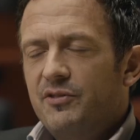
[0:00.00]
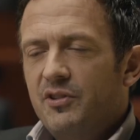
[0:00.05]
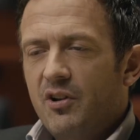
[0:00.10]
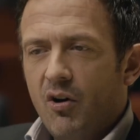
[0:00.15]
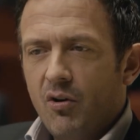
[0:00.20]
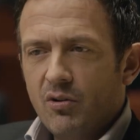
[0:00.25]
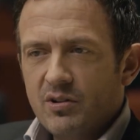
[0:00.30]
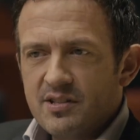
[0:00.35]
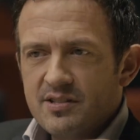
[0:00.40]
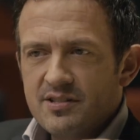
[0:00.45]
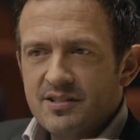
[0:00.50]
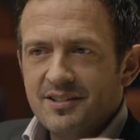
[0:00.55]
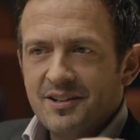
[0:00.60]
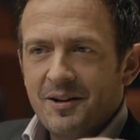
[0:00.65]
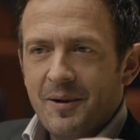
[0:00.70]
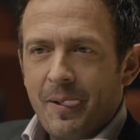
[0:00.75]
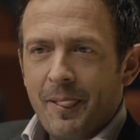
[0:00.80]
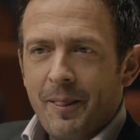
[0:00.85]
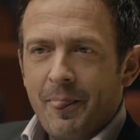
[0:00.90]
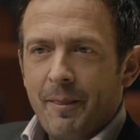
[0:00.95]
of notes
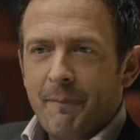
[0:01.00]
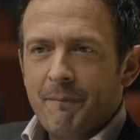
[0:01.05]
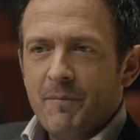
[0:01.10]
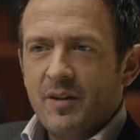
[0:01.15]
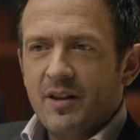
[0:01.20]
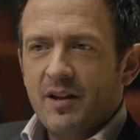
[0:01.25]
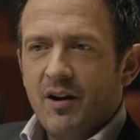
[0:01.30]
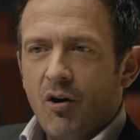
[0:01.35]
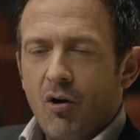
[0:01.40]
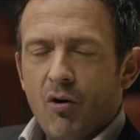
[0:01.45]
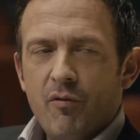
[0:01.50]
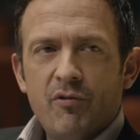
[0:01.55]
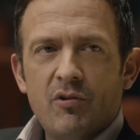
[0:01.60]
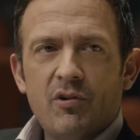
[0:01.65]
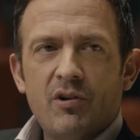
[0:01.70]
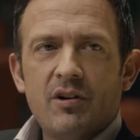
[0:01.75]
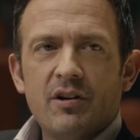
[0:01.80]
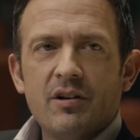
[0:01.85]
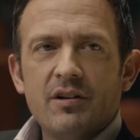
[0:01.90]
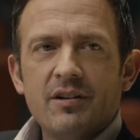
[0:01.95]

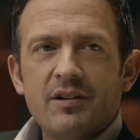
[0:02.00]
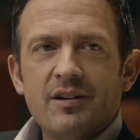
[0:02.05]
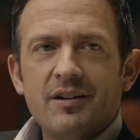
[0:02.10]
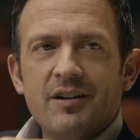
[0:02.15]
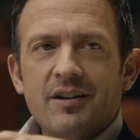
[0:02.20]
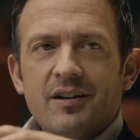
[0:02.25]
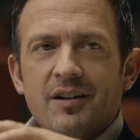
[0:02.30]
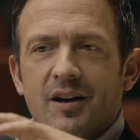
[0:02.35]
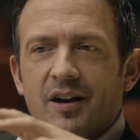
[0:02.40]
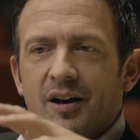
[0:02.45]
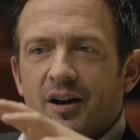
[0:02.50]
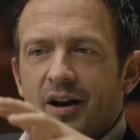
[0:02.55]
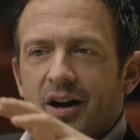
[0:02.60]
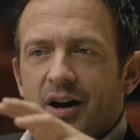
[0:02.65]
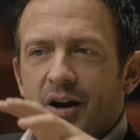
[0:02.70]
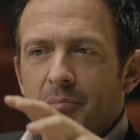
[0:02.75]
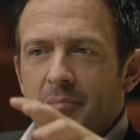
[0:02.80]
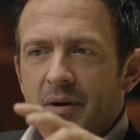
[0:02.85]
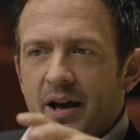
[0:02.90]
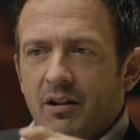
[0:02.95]
over
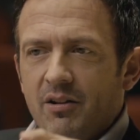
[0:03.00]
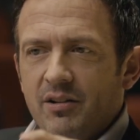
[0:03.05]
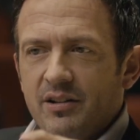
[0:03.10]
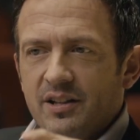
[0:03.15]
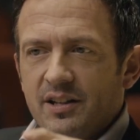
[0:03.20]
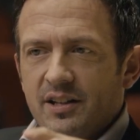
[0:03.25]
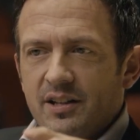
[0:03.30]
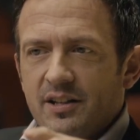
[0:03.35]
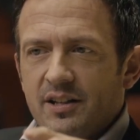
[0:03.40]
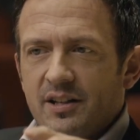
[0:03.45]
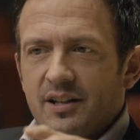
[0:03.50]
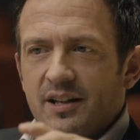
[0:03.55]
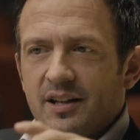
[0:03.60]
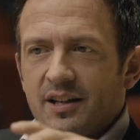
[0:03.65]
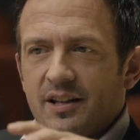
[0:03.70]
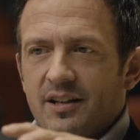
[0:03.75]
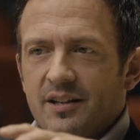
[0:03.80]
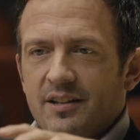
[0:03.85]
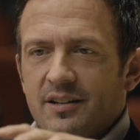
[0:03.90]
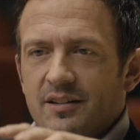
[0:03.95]
a melody
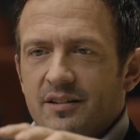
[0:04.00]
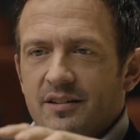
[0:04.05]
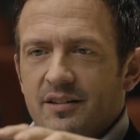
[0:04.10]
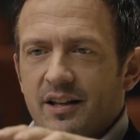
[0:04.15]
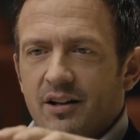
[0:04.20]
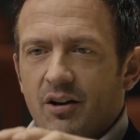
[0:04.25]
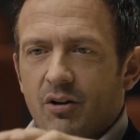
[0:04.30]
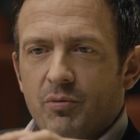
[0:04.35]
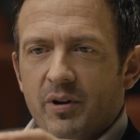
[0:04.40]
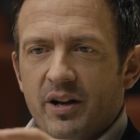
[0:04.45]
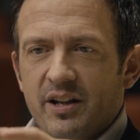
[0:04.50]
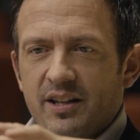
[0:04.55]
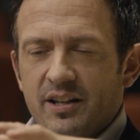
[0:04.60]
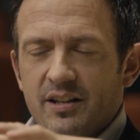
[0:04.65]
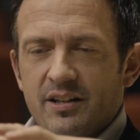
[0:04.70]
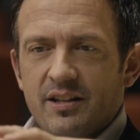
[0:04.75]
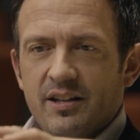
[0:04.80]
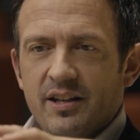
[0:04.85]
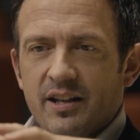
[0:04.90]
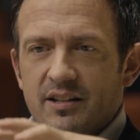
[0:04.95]
that
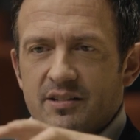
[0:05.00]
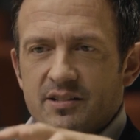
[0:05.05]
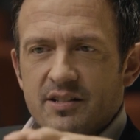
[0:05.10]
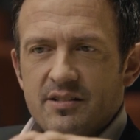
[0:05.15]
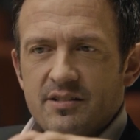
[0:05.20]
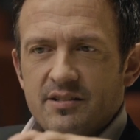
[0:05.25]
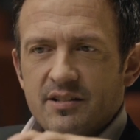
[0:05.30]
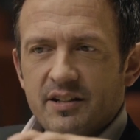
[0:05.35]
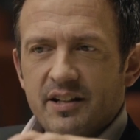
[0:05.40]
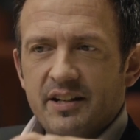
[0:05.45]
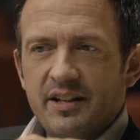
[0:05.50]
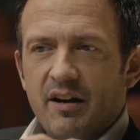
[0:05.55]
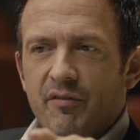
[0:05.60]
already existed.